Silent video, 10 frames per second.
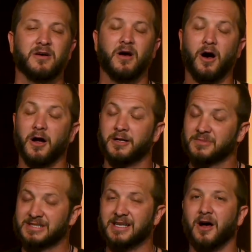on
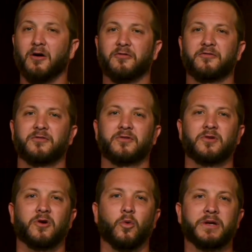himself
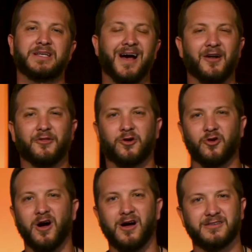when he died on the
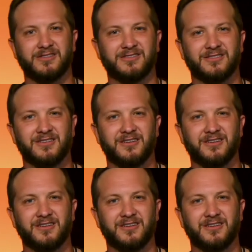cross.